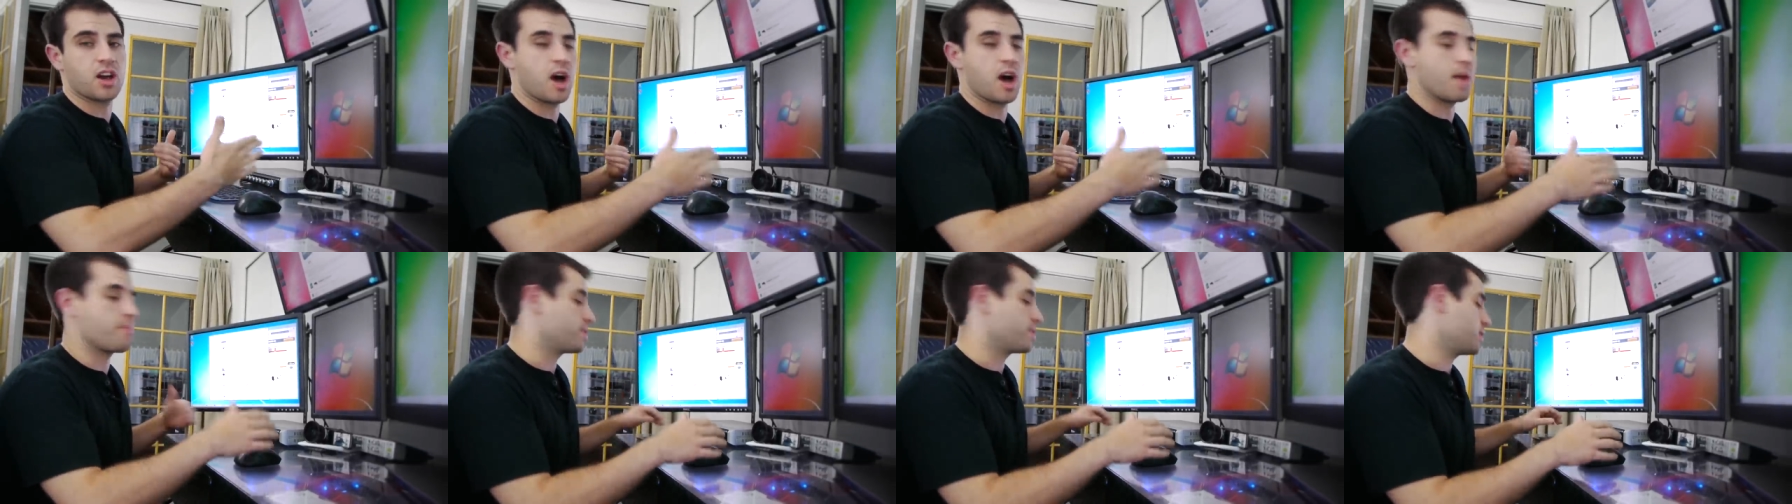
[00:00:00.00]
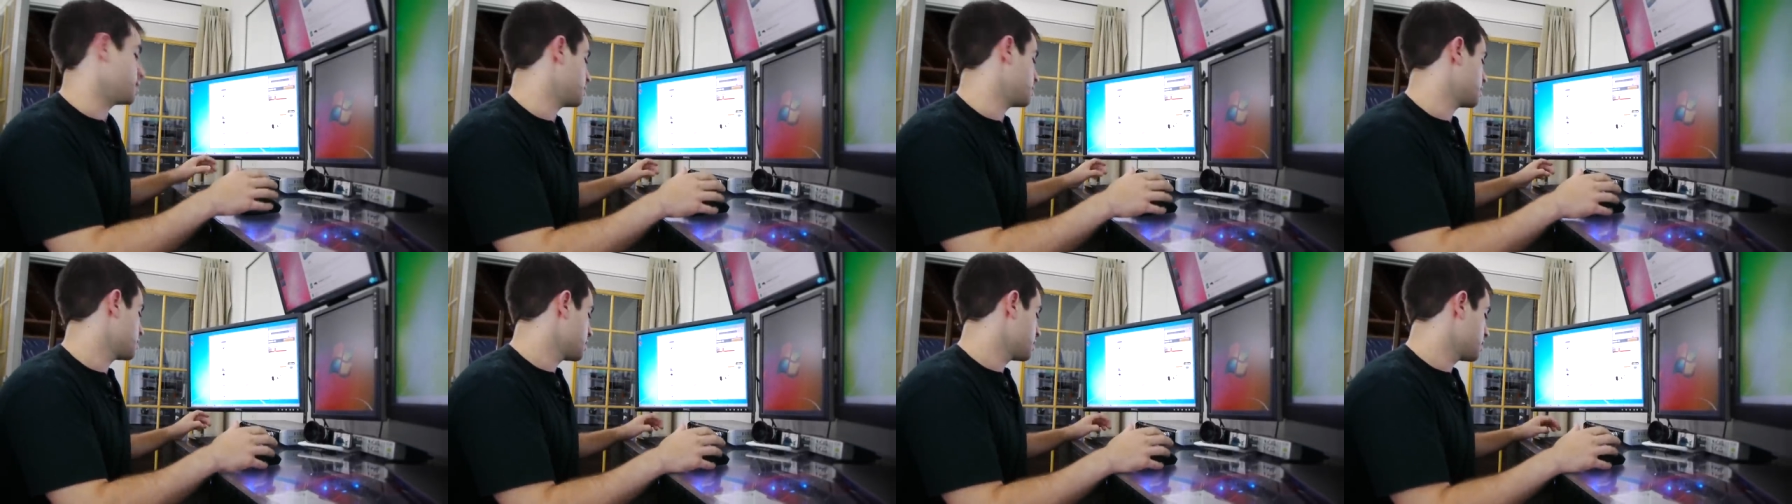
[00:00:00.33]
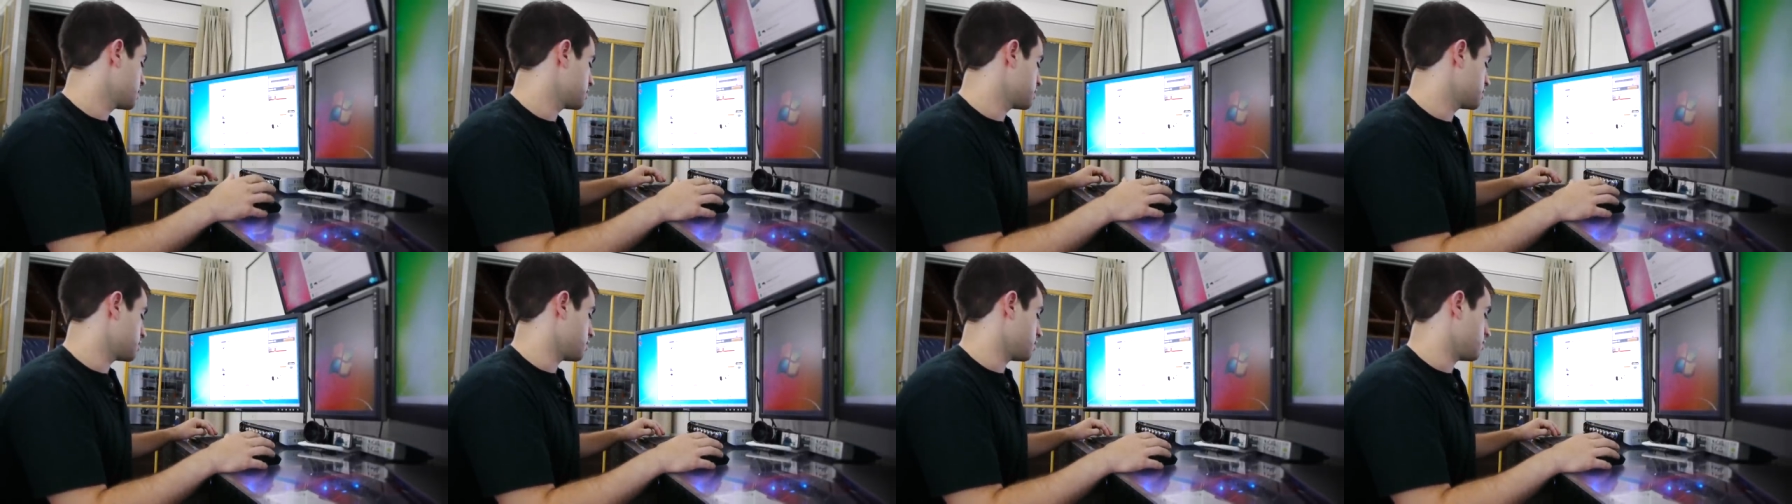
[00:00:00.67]
copied.
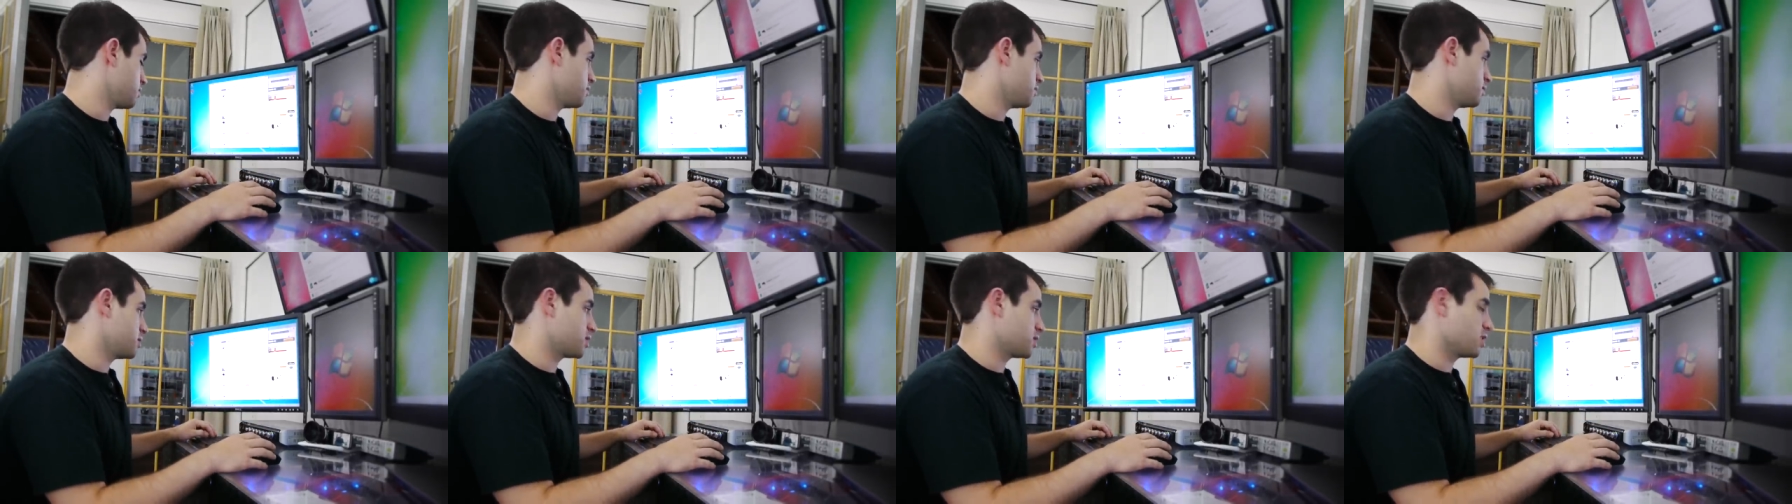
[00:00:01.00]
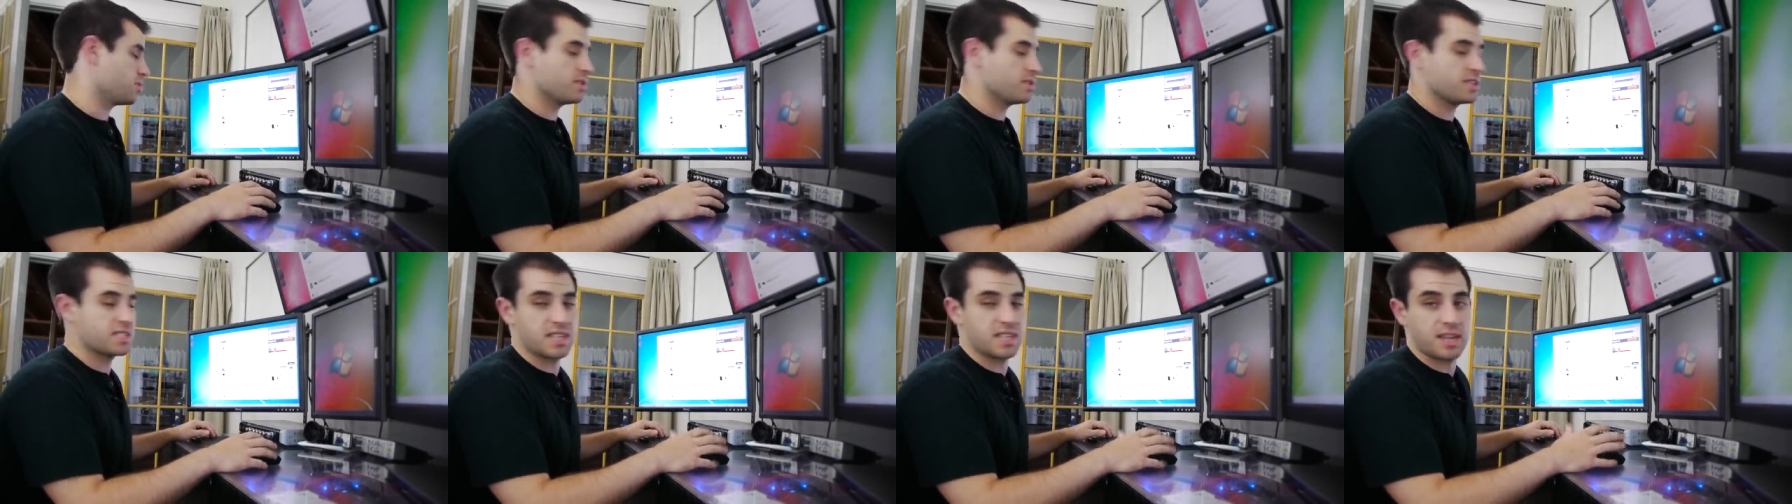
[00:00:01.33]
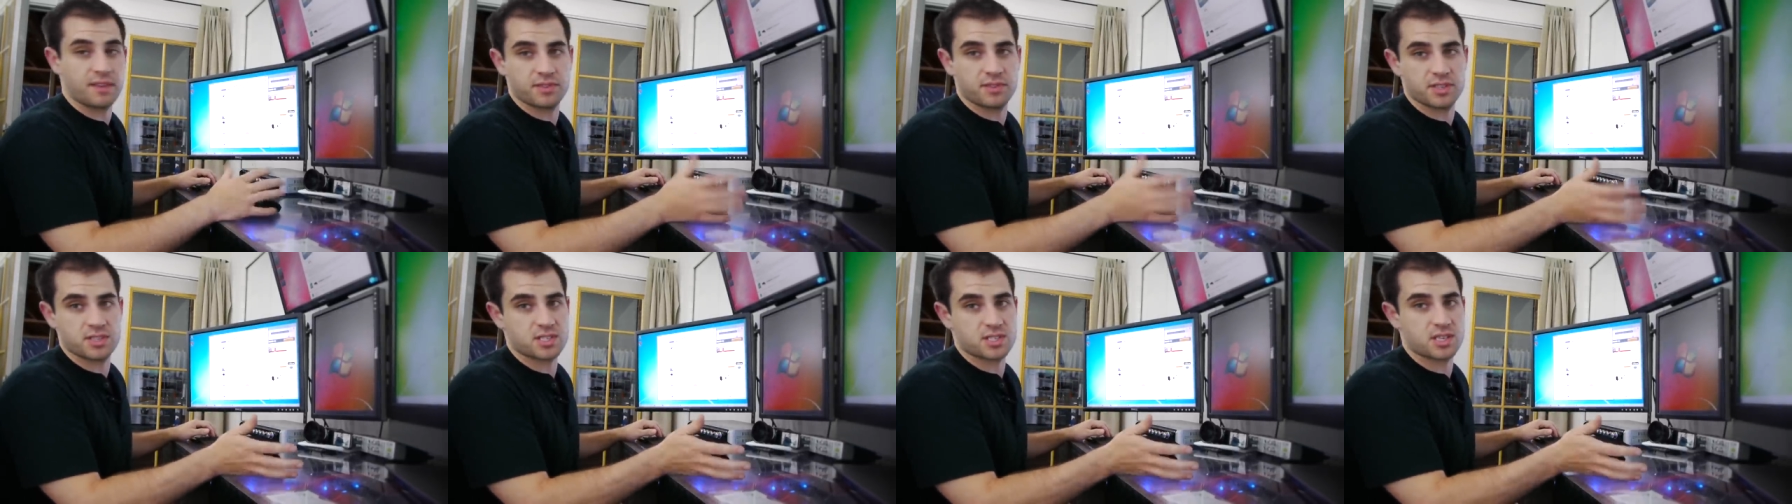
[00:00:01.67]
So it's gonna be
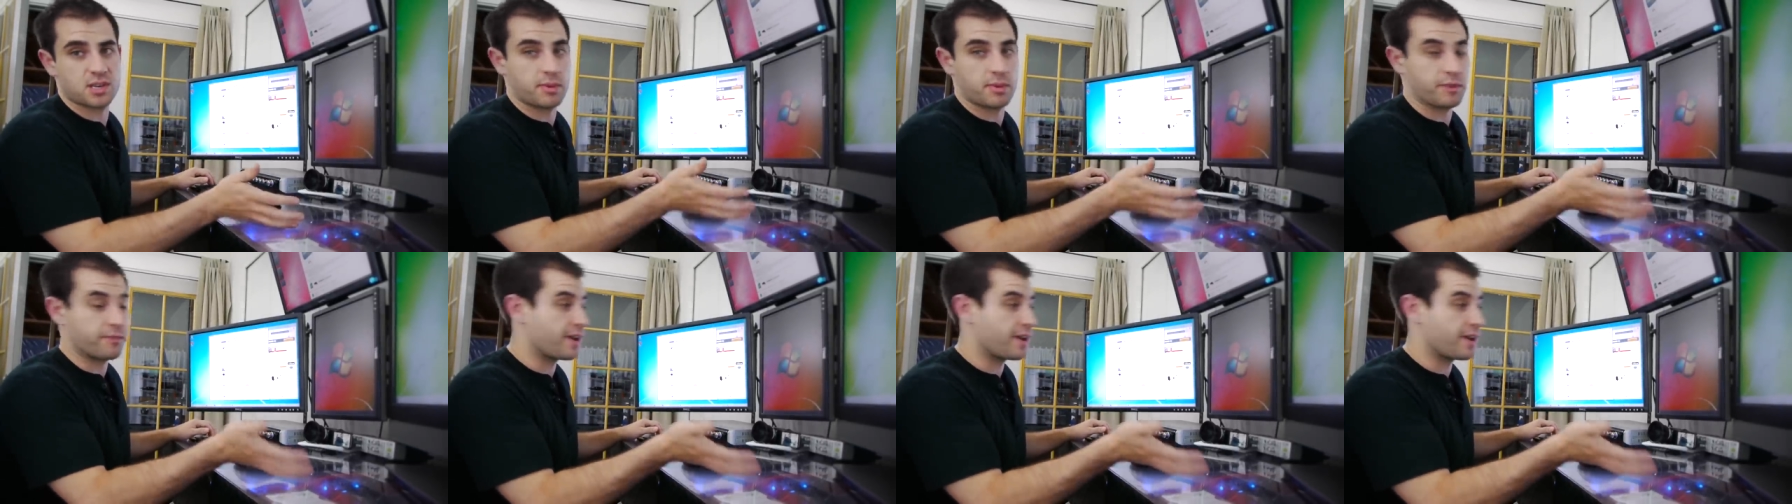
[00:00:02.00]
safe, it's gonna be